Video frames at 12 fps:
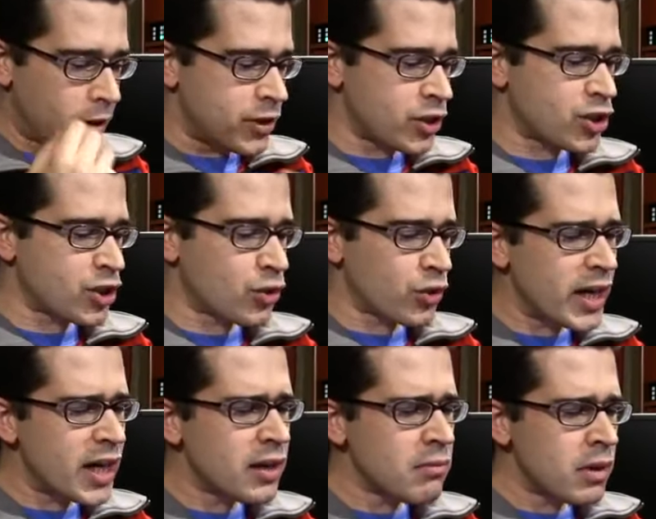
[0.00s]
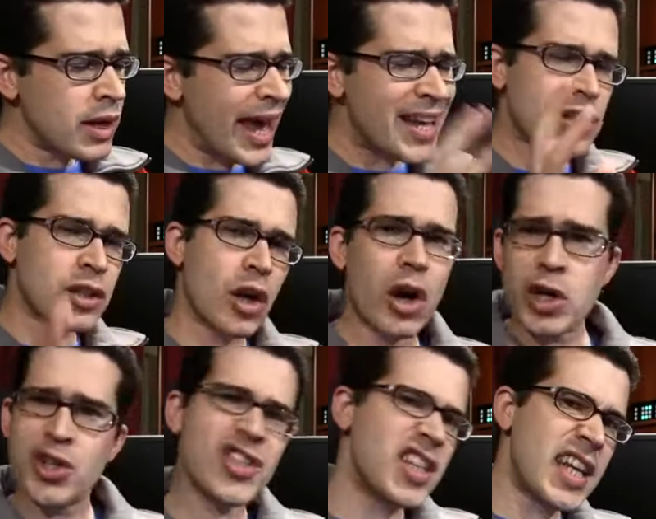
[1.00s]
The screen, as
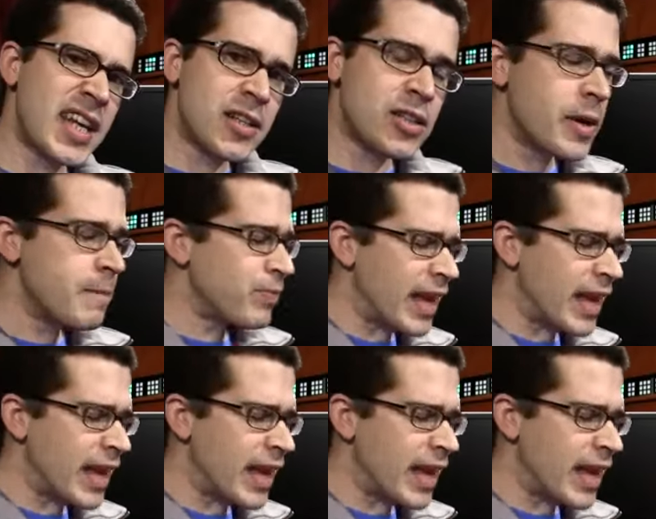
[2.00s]
large as it is,